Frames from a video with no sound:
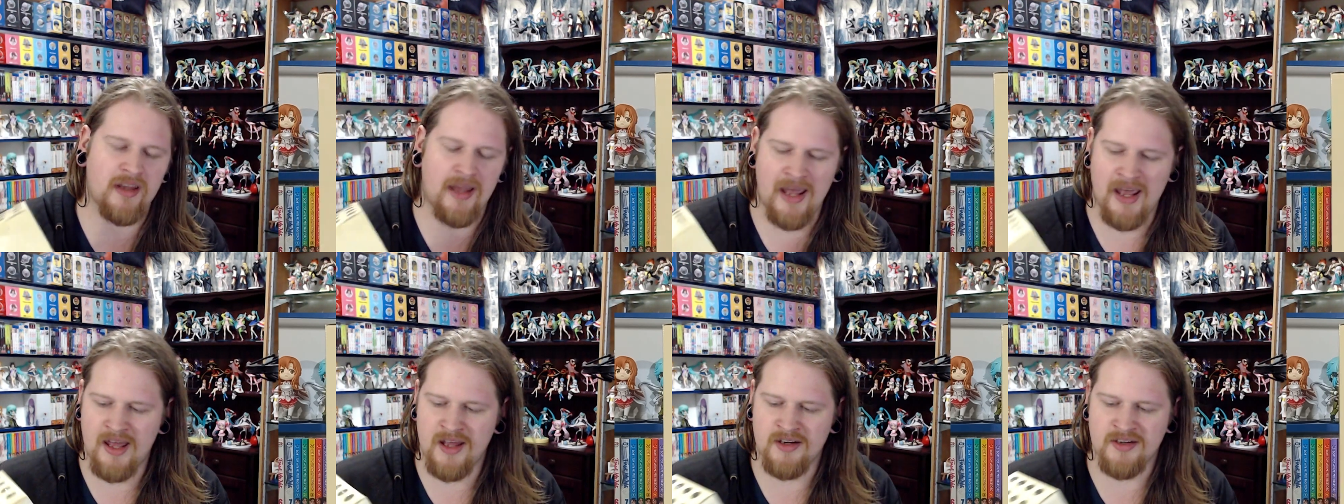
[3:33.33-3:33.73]

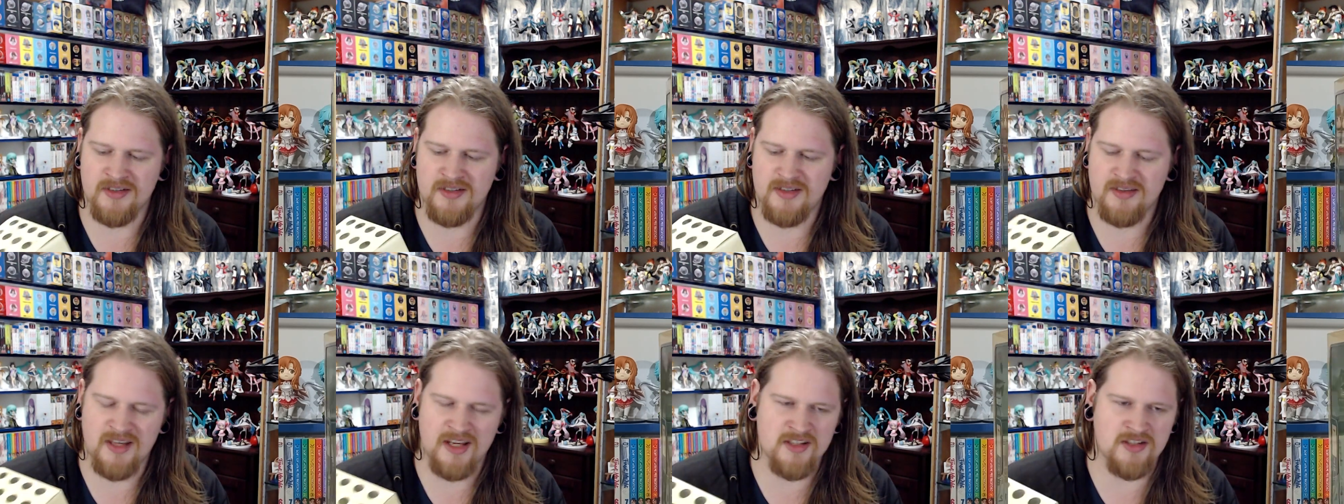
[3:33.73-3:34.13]
and
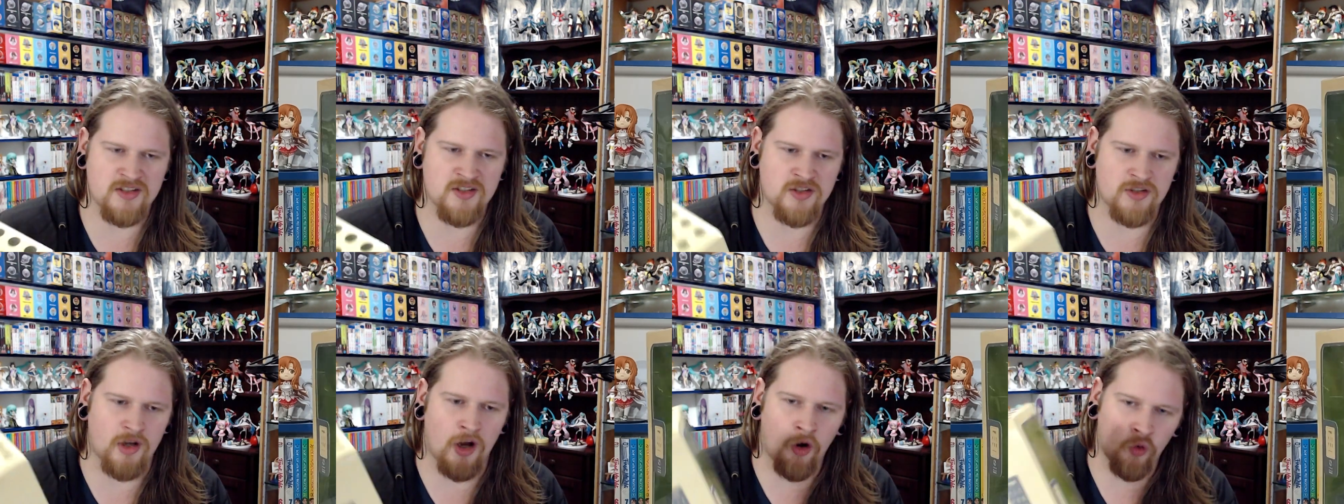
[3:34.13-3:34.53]
these are
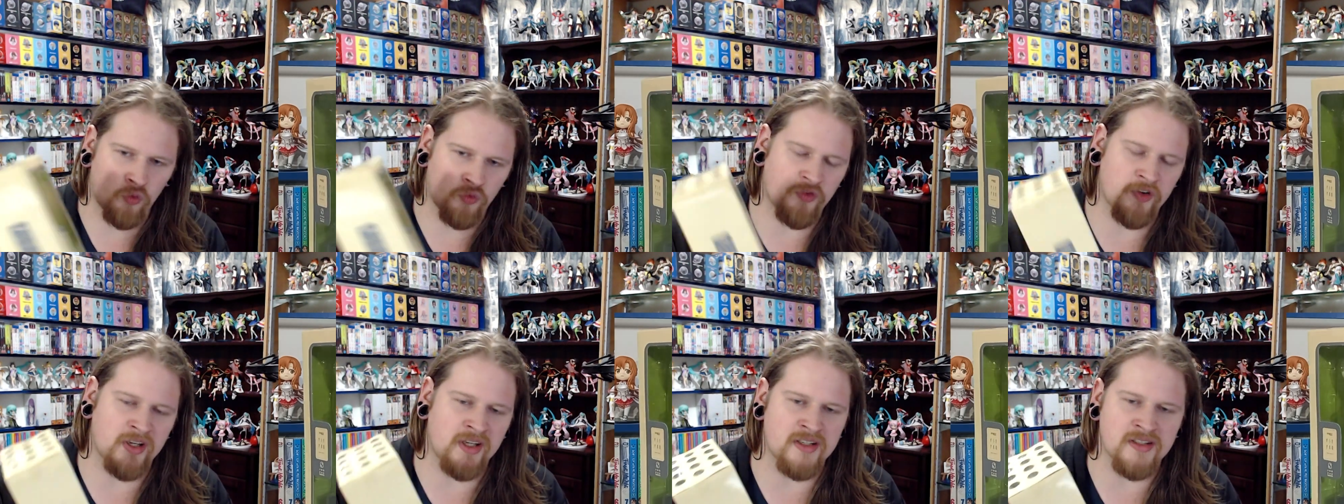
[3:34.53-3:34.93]
just old
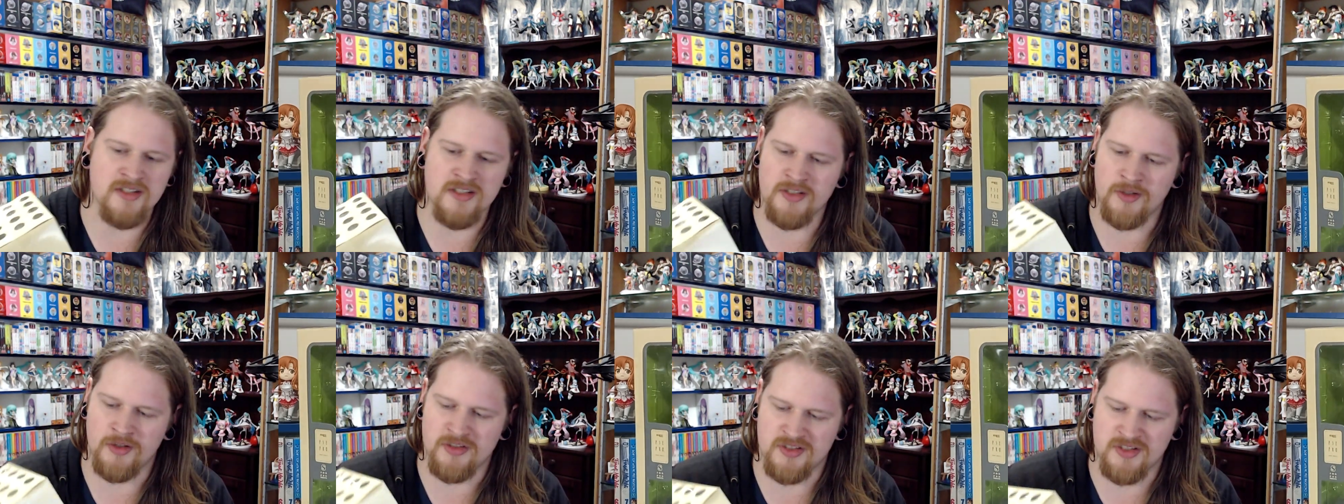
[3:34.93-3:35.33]
figures,
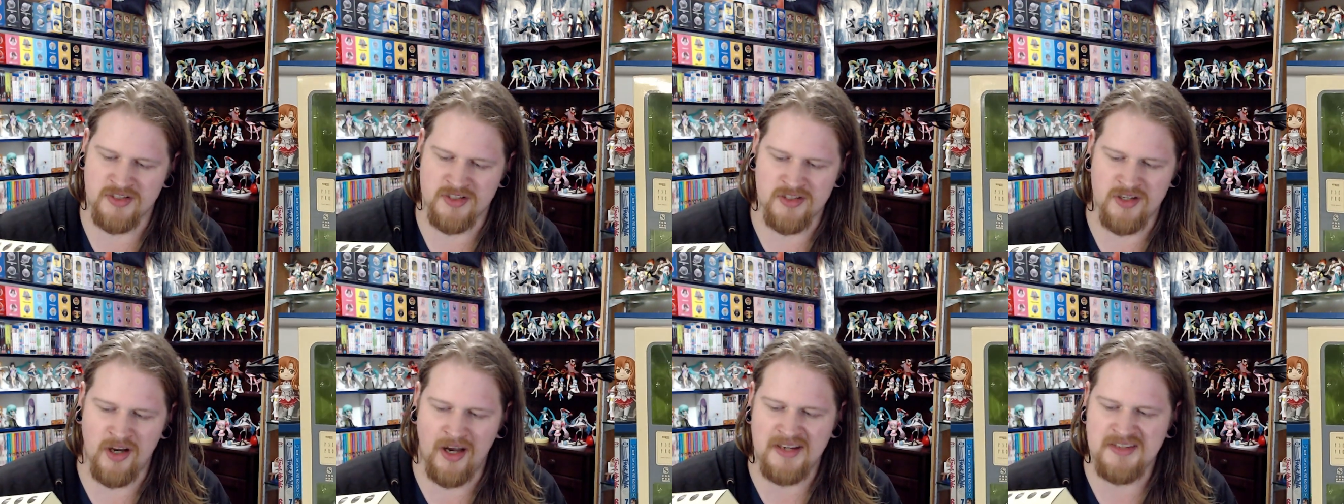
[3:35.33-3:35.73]
so it's
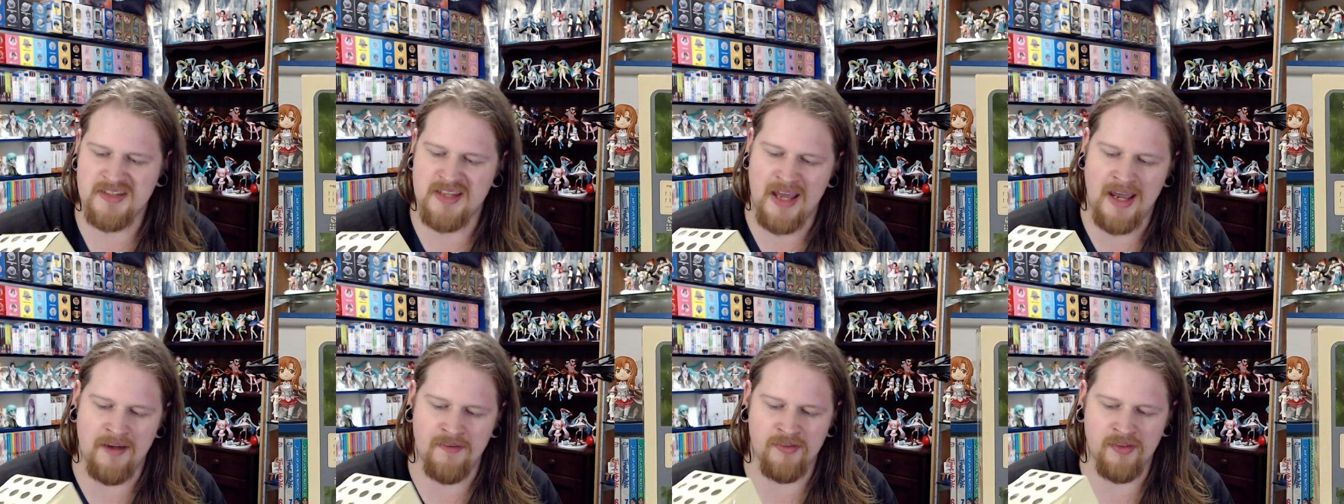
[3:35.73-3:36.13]
just nice
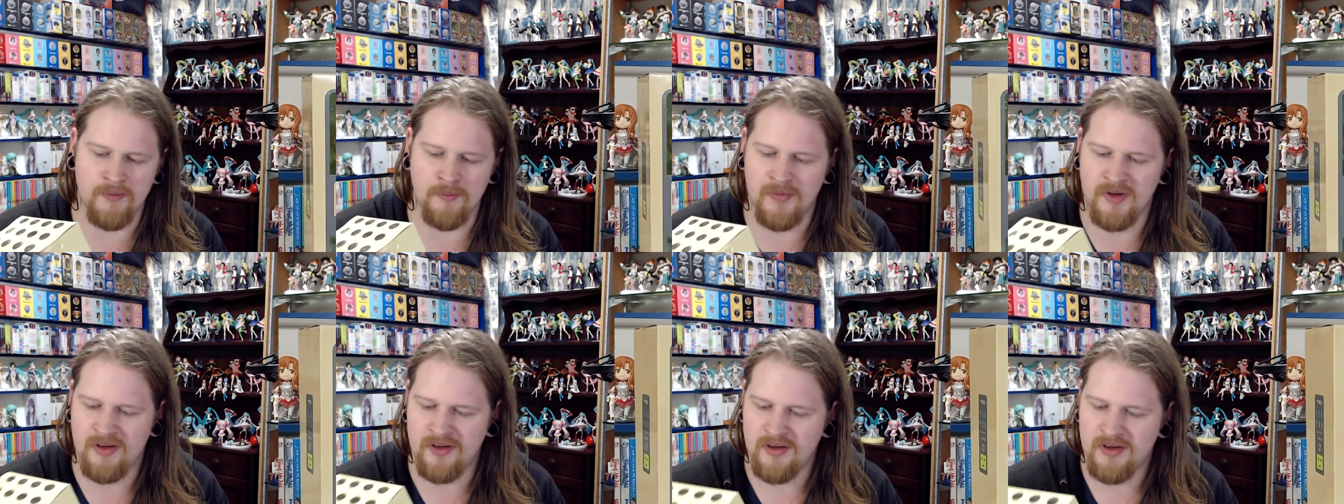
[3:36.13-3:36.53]
to have
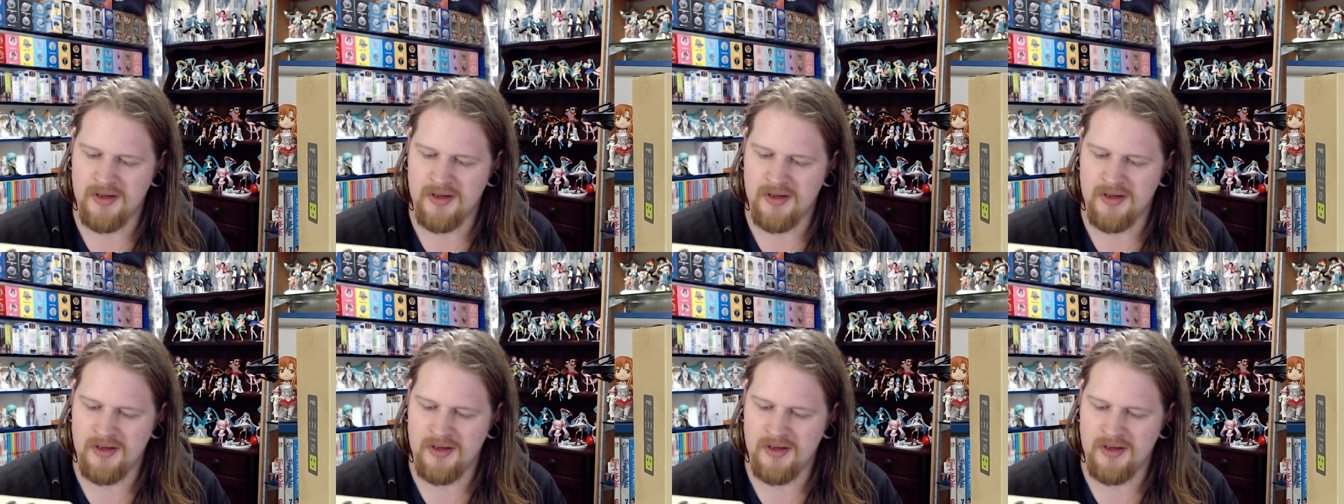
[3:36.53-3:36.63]
them.